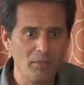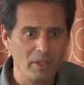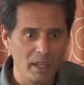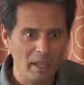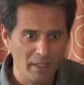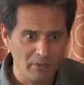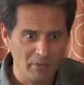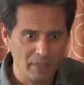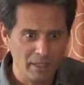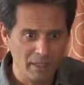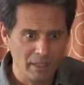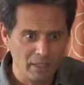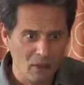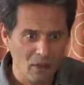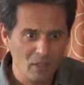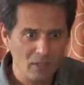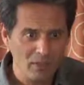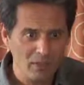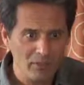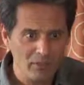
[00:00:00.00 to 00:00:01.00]
of, if we can get
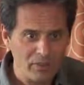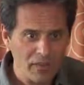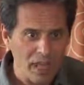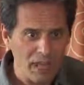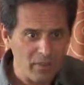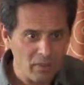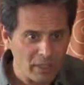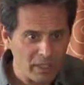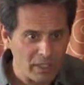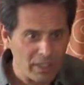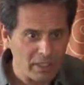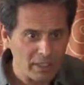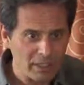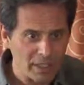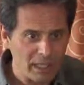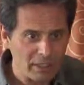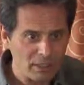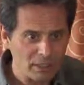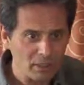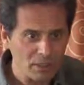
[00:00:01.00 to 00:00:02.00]
all of them vibrating
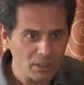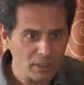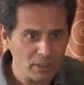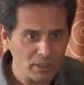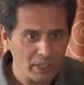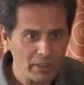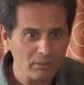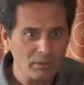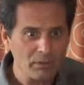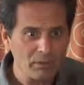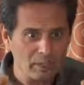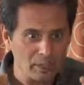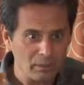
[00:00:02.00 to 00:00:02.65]
at that certain level,